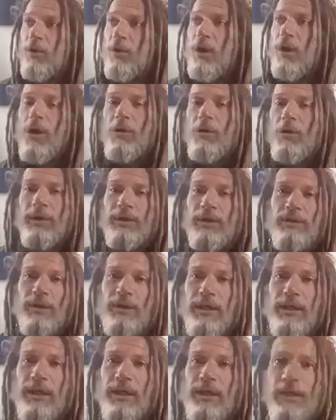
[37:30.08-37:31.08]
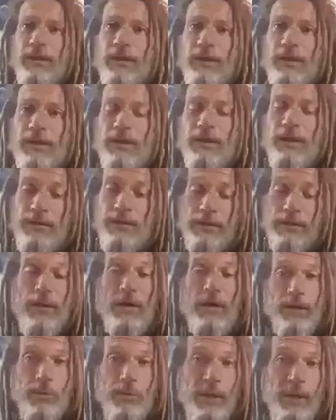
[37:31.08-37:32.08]
always, like,
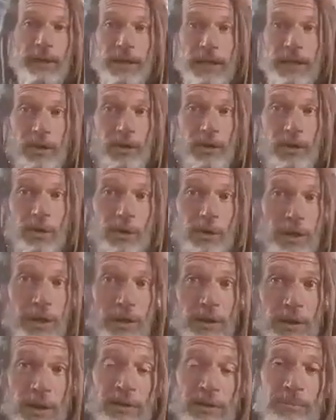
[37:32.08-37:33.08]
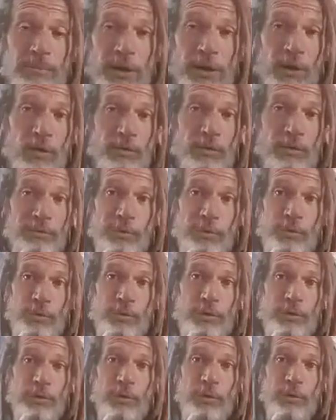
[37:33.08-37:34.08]
on the one hand, growing a lot of my own
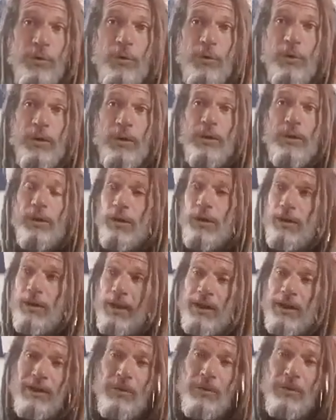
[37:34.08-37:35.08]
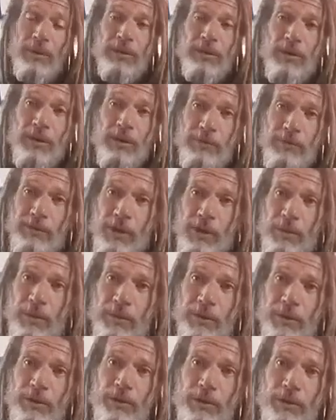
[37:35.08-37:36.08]
food or connected with other
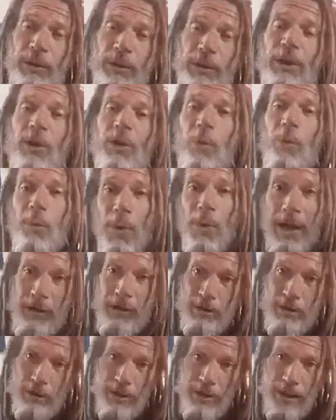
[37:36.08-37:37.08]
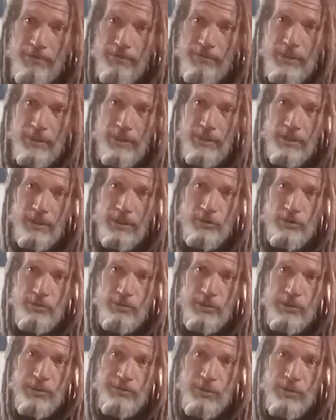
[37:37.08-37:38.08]
farmers, wild crafting things
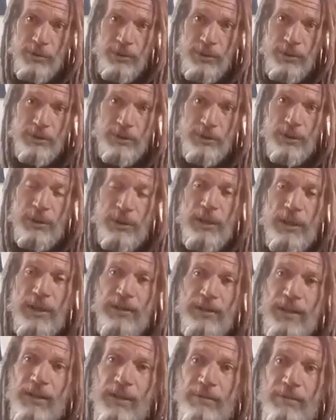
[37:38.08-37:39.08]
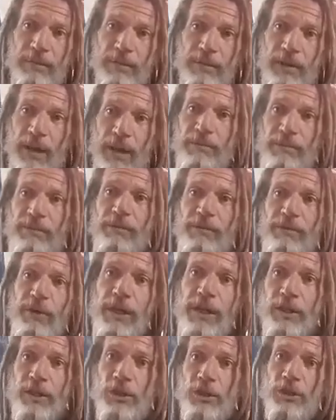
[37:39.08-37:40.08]
from the forest. That
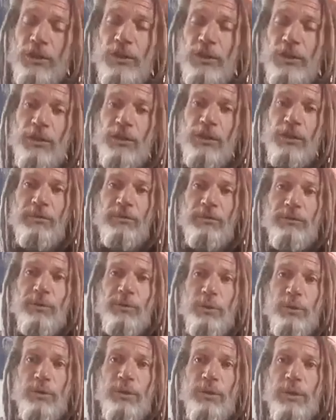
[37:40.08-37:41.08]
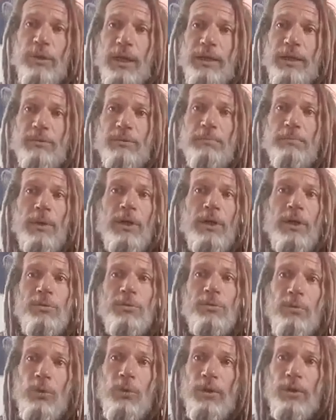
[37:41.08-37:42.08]
fresh food has
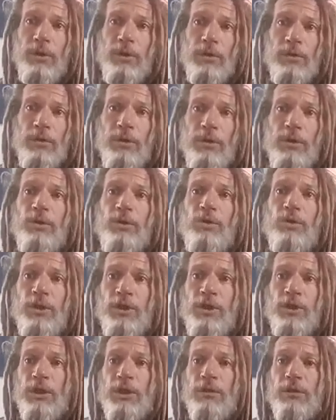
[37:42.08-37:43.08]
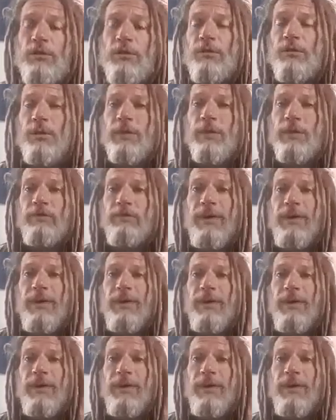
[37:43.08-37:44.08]
much more nutritional
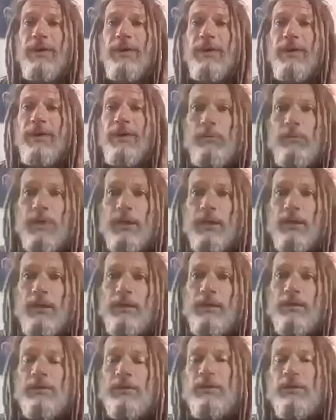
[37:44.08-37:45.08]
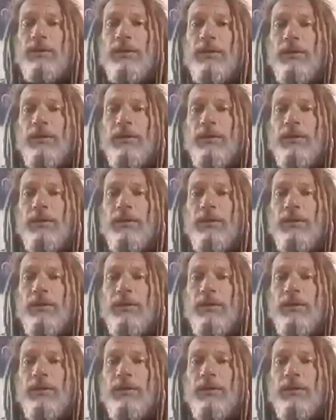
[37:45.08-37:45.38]
value, because